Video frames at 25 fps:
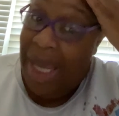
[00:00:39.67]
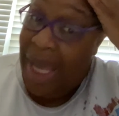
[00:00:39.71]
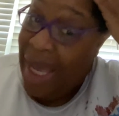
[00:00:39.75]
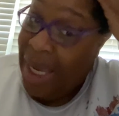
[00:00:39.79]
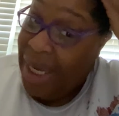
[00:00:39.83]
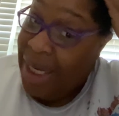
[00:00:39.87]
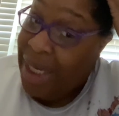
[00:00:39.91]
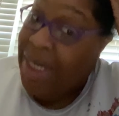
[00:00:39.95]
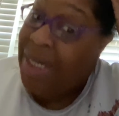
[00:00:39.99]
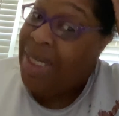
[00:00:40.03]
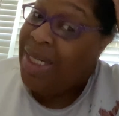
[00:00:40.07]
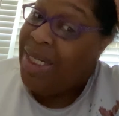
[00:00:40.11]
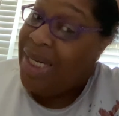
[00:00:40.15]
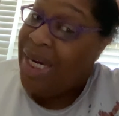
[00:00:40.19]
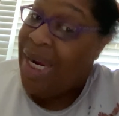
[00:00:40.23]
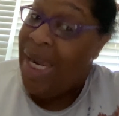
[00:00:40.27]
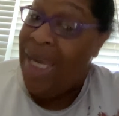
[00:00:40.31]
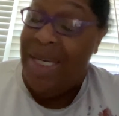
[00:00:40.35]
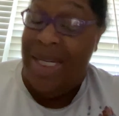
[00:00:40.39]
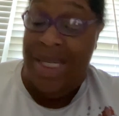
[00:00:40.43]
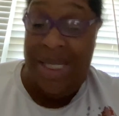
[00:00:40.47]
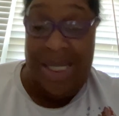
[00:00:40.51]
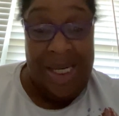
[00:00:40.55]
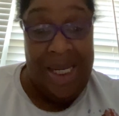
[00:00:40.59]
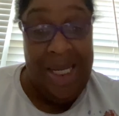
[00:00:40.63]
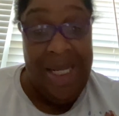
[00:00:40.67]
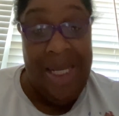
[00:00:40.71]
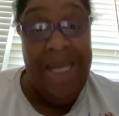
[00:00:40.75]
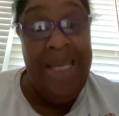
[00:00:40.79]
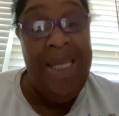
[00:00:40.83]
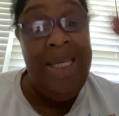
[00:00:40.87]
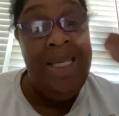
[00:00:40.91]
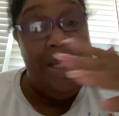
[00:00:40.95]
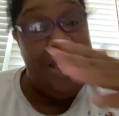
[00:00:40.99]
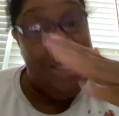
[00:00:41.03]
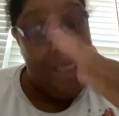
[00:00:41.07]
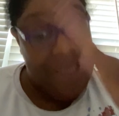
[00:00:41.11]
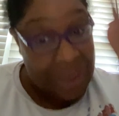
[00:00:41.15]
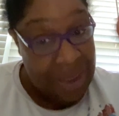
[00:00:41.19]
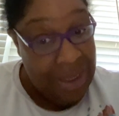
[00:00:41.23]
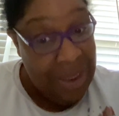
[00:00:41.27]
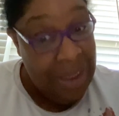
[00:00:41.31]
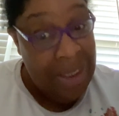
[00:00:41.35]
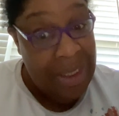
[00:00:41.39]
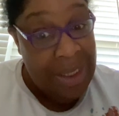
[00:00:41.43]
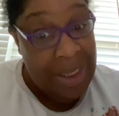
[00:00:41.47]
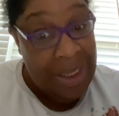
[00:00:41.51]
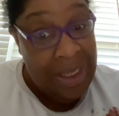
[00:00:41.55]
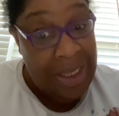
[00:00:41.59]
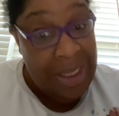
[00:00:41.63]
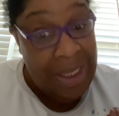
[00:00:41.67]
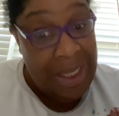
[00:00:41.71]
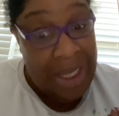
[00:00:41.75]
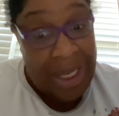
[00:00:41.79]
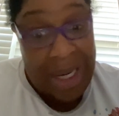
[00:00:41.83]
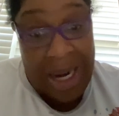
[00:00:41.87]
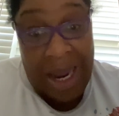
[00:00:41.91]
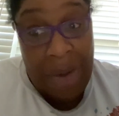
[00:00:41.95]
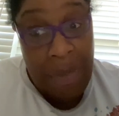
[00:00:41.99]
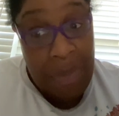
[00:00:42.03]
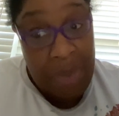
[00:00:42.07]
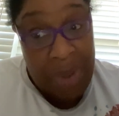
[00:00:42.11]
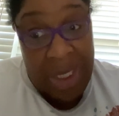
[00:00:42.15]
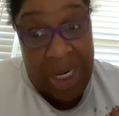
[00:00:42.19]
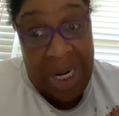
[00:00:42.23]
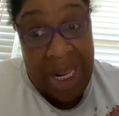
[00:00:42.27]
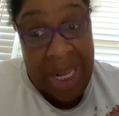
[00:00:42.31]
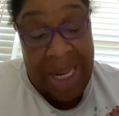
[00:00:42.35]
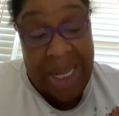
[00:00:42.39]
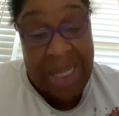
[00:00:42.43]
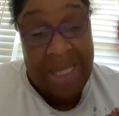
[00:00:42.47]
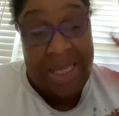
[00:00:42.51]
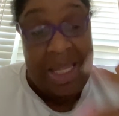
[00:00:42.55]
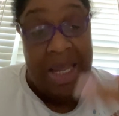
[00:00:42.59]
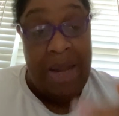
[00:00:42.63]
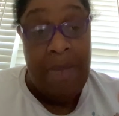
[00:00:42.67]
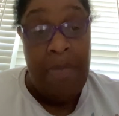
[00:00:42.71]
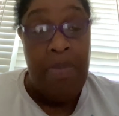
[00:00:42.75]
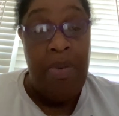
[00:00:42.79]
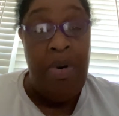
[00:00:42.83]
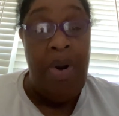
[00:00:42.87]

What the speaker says: I could have changed the ink and I wouldn't have had that